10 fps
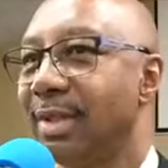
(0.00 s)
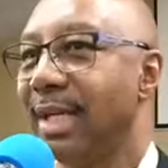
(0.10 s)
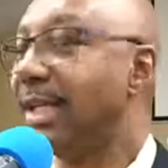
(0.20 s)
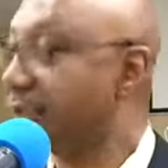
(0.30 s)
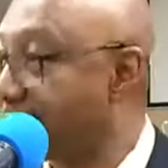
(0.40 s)

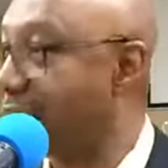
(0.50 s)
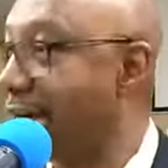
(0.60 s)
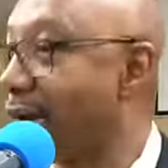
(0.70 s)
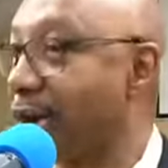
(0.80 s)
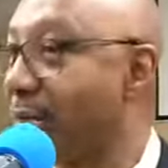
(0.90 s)
and it turned
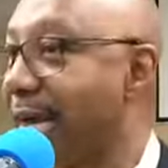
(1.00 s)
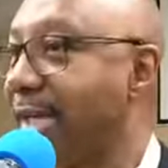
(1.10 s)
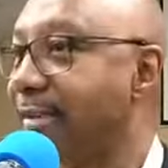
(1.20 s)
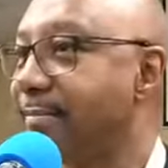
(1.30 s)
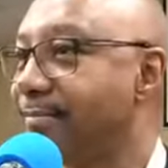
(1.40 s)
out all right?
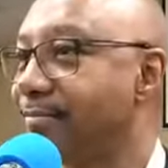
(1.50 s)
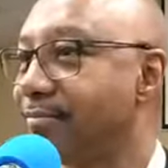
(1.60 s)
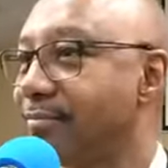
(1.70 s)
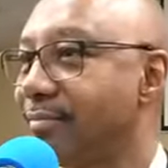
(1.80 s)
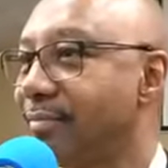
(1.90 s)

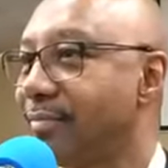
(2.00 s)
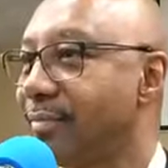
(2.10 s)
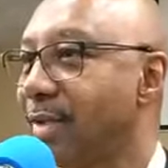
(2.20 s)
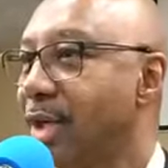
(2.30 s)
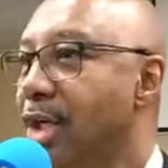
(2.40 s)

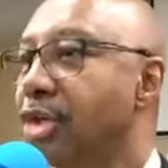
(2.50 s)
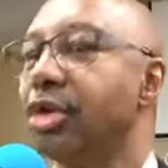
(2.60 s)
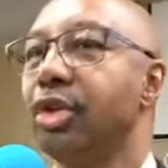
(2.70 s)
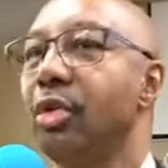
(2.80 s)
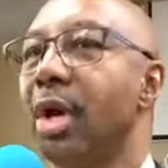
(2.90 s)

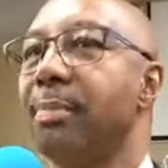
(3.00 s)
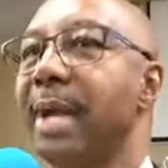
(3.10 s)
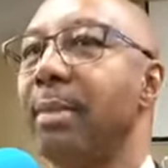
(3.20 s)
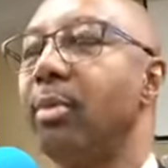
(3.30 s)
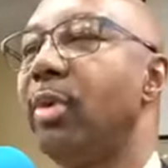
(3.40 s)
So you ought to be
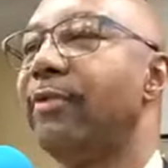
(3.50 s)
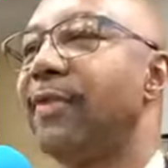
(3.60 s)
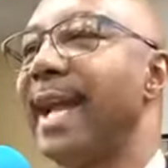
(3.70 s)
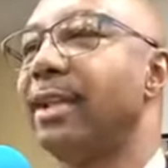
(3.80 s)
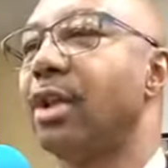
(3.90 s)
able to
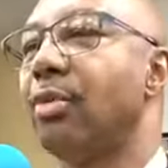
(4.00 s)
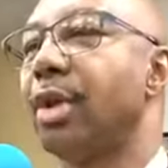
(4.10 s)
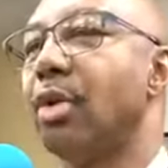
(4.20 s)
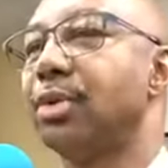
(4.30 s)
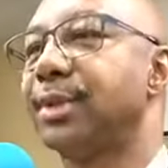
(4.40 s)
reflect on
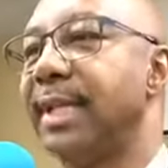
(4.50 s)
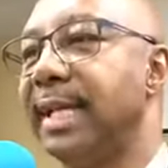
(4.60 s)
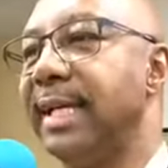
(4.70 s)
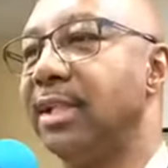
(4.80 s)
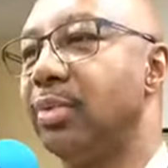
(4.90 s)
those
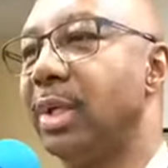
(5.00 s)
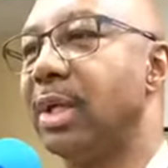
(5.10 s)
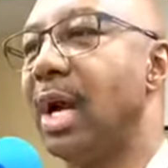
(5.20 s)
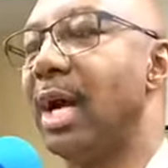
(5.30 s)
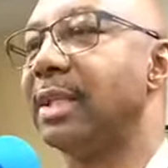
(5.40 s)
things when
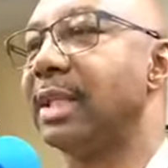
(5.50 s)
God